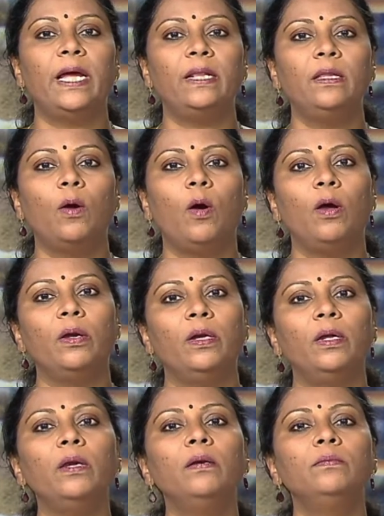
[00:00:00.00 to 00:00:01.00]
at the
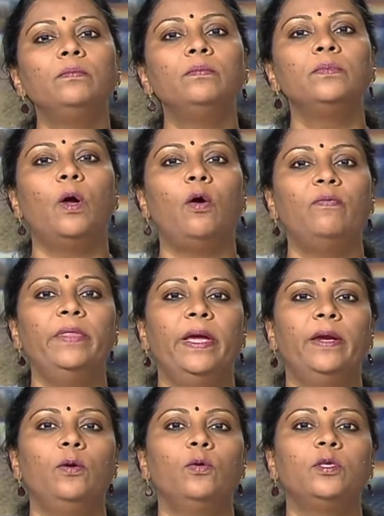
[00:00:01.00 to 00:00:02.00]
corner of the
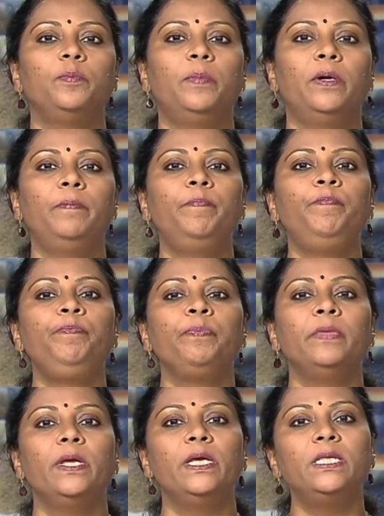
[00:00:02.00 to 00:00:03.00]
endosperm
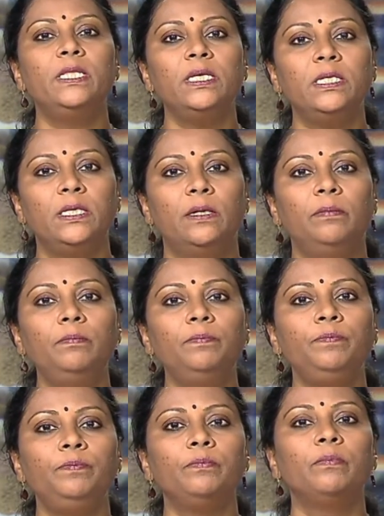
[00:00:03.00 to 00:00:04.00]
is the germ,
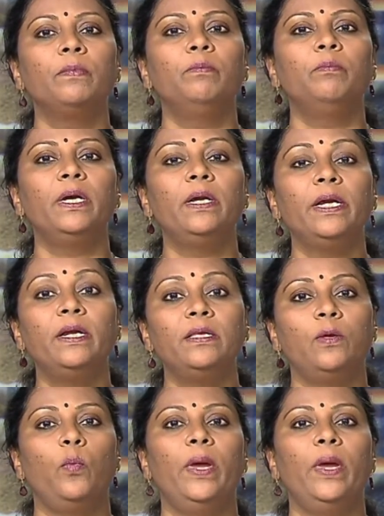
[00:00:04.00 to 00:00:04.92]
but it is a